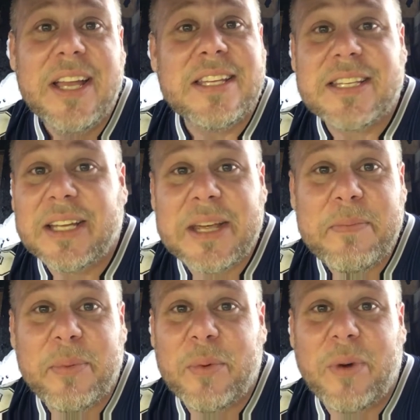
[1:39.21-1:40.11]
Sleep
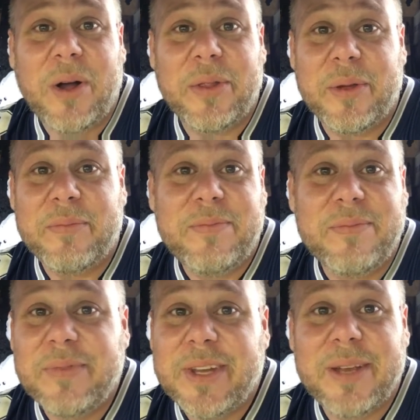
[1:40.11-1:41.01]
on the
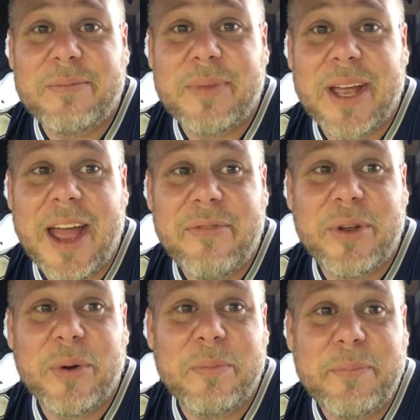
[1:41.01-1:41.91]
have
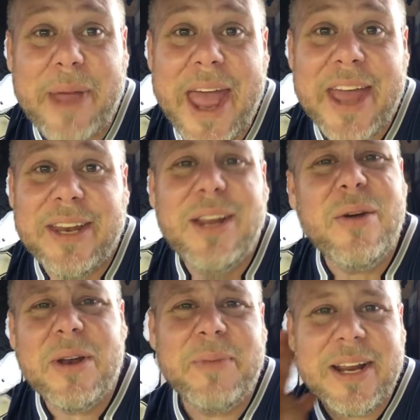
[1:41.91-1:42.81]
their own bed. You know
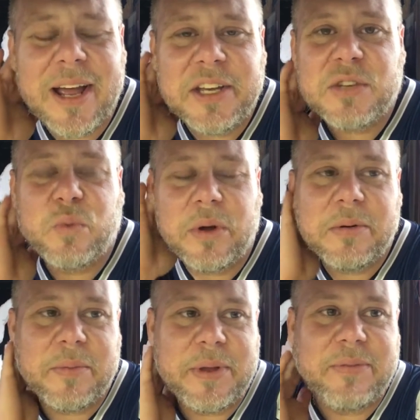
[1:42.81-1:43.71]
what I mean? I just want them
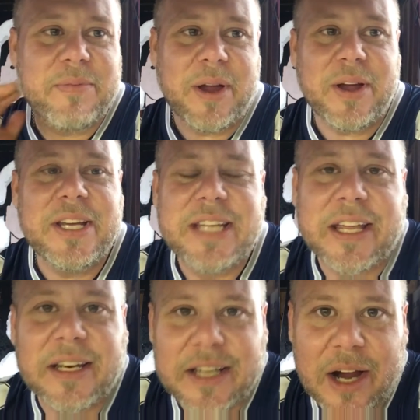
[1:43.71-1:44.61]
to be very
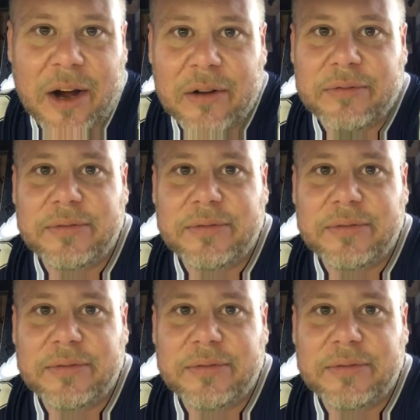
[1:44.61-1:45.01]
taken care of.